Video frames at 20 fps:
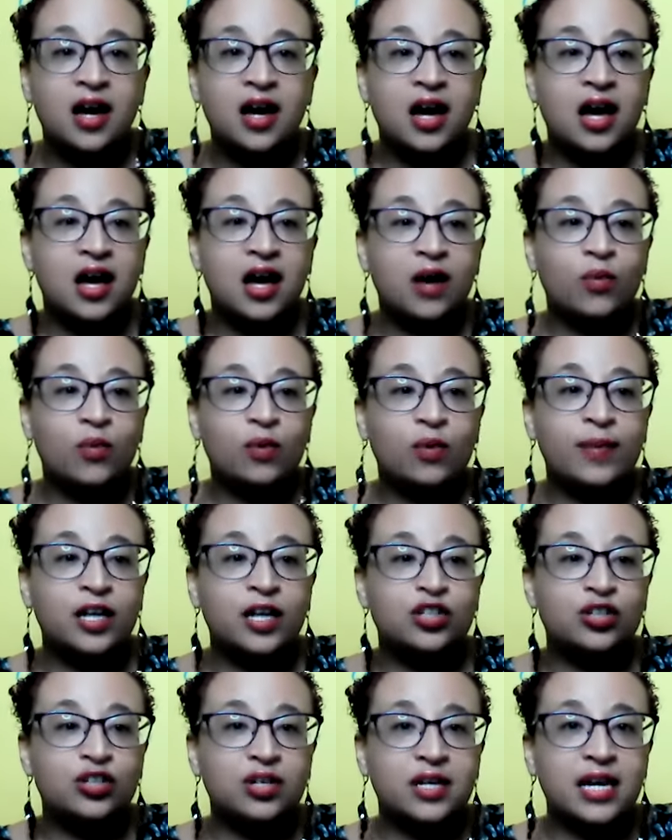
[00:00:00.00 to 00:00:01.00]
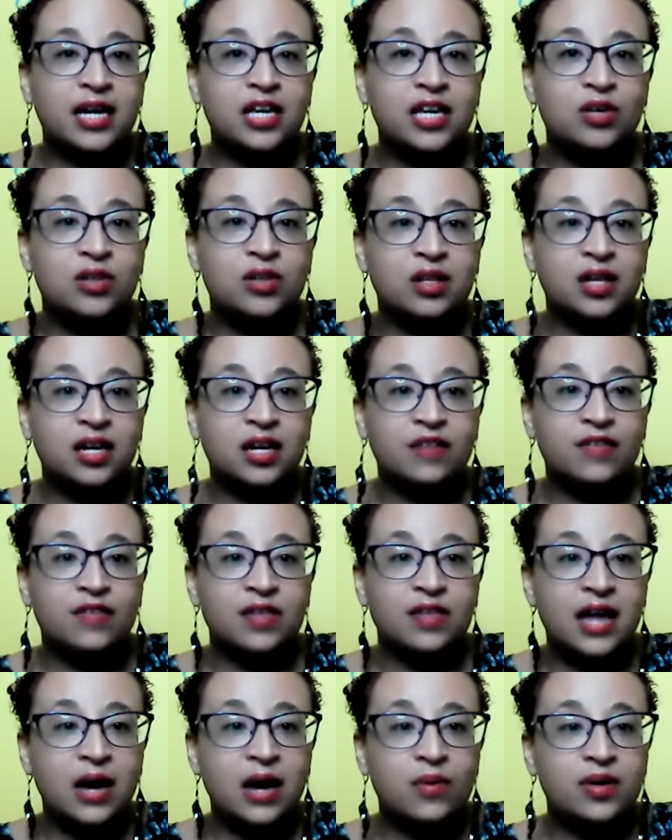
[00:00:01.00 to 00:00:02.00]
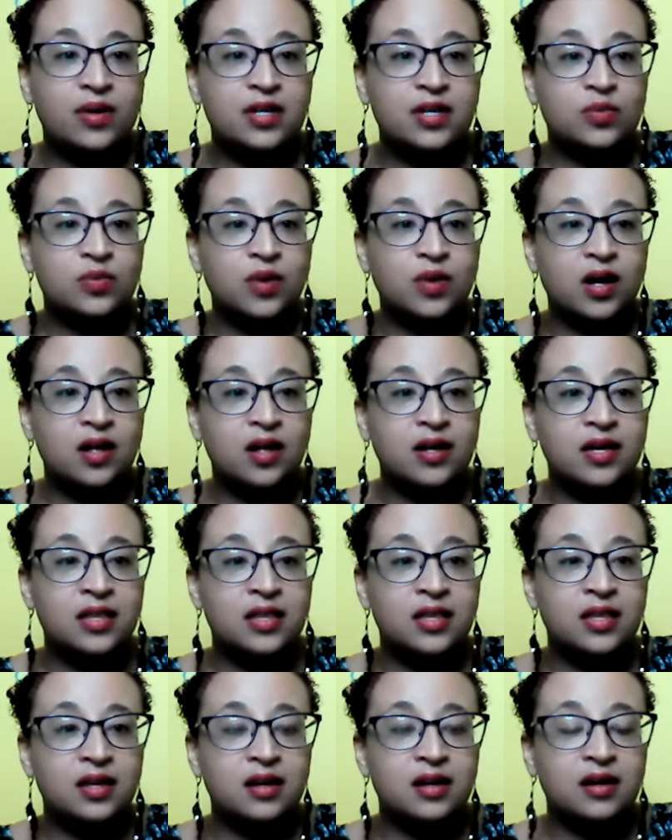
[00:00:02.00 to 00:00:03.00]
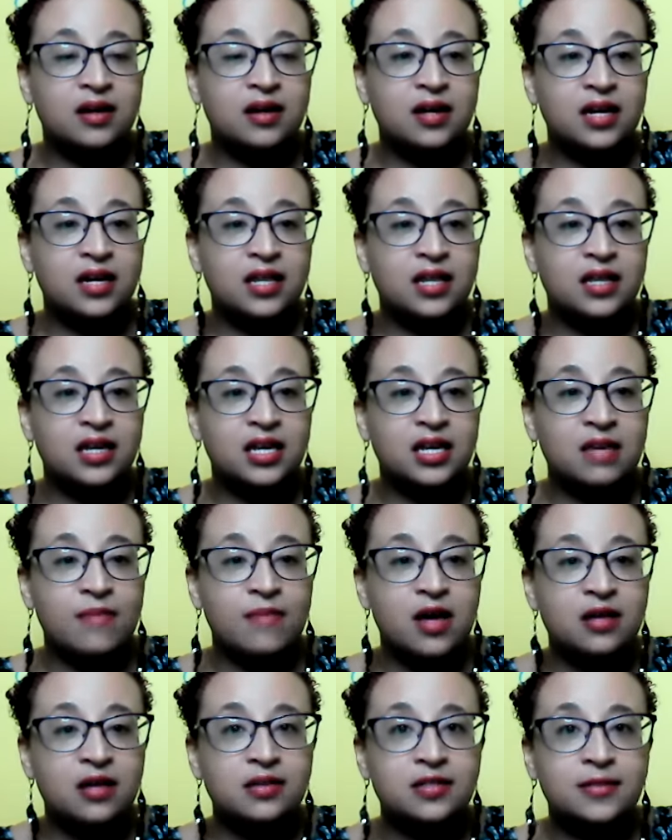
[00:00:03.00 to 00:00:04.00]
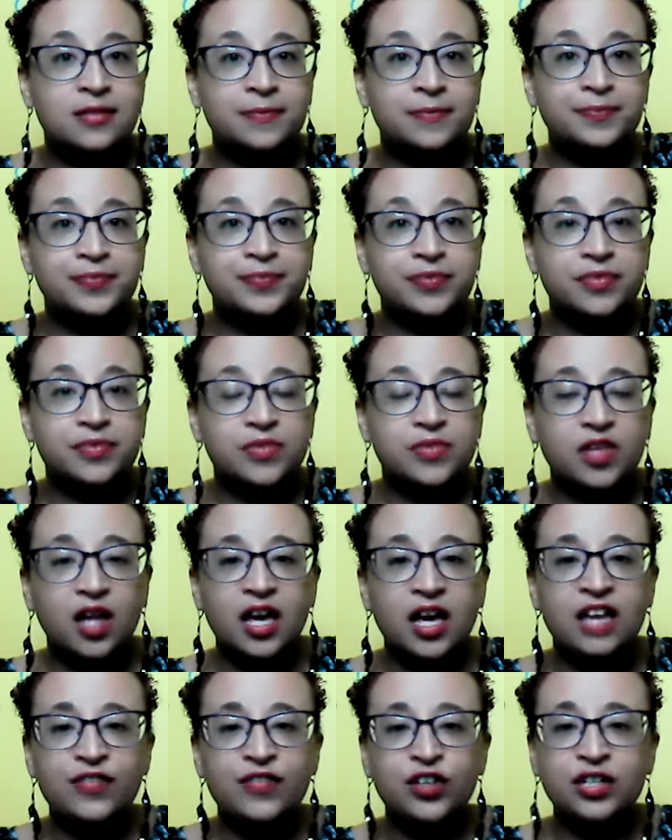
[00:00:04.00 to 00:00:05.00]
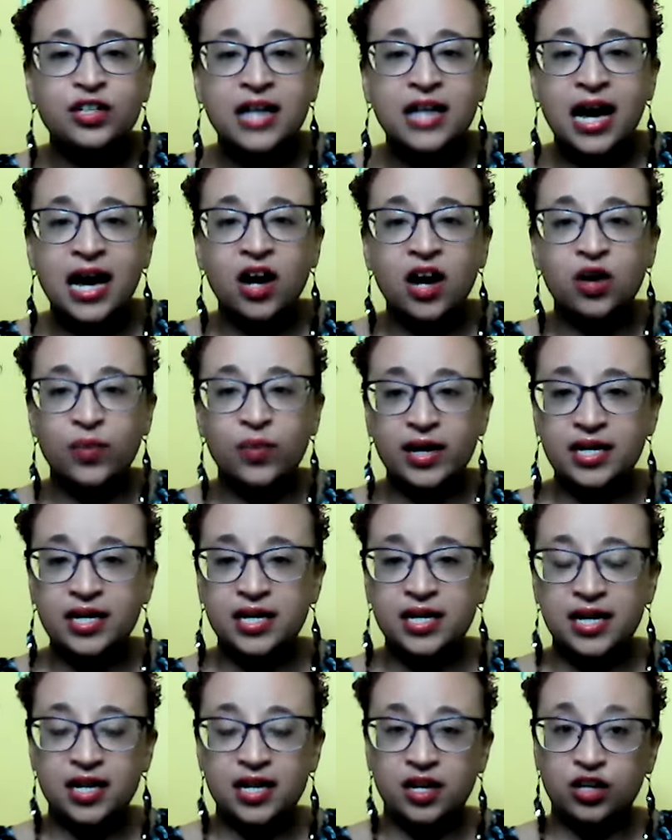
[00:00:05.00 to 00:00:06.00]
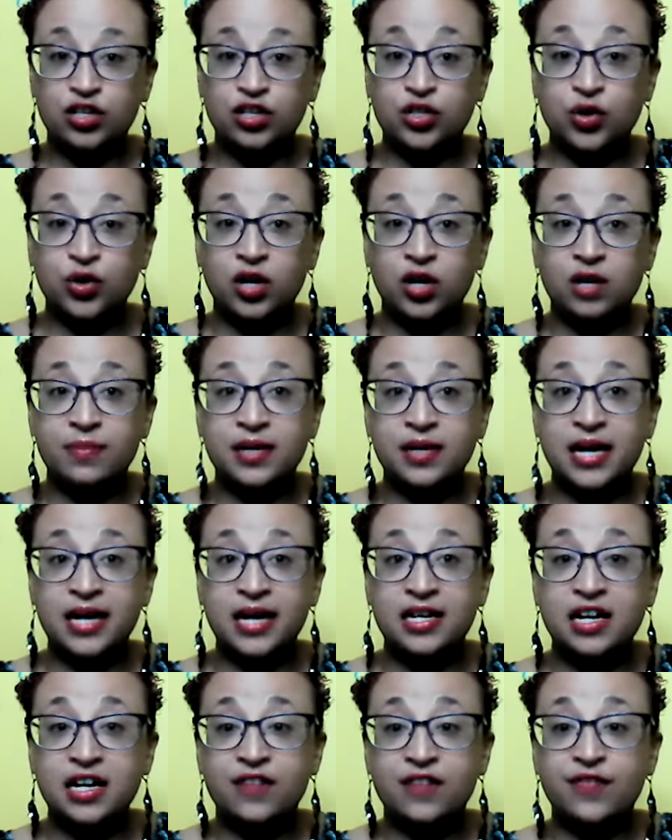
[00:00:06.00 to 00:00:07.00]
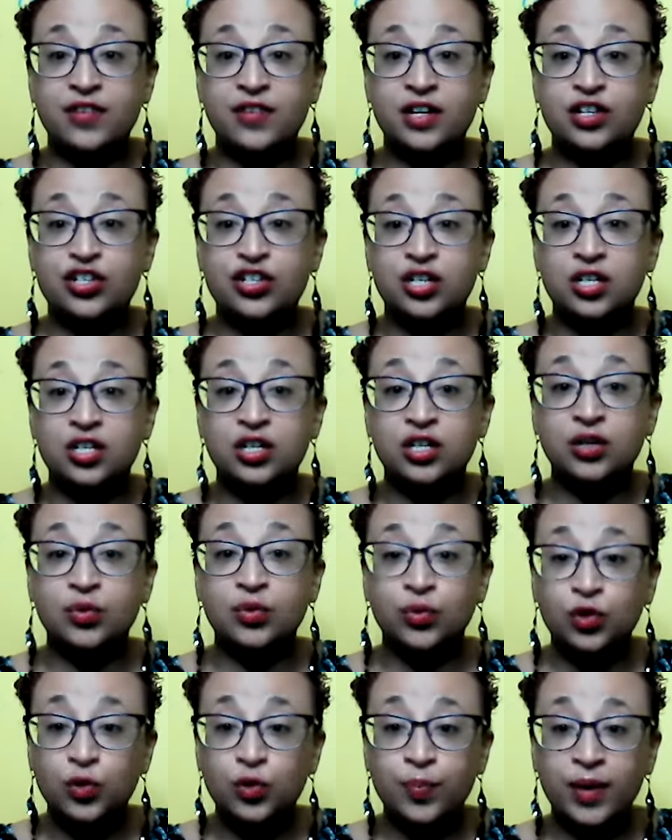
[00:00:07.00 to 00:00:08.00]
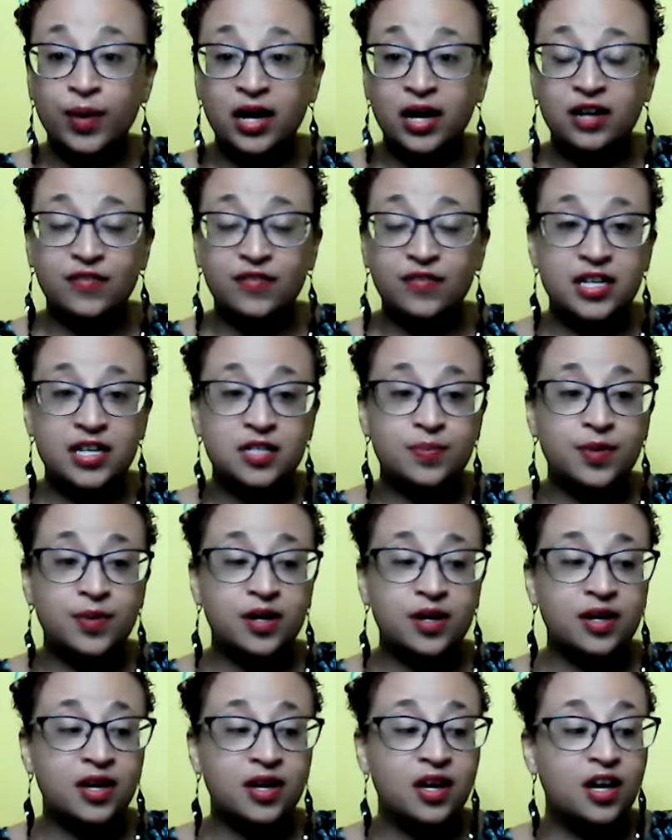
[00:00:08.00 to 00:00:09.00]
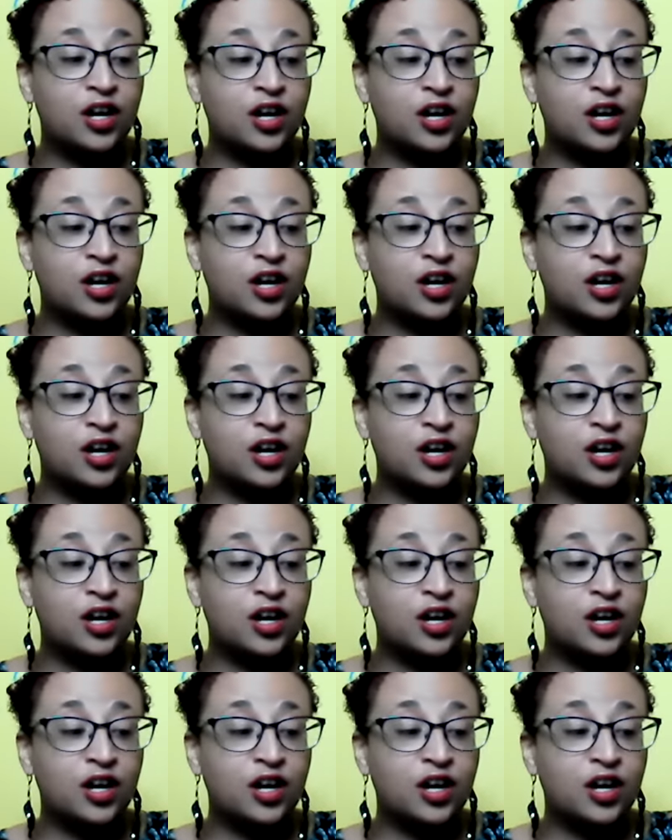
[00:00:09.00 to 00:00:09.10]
Uh, we'll make sure to get you the link for that one as well in the in the emails. If you're not already in our Soaring Beyond Definition group on Facebook,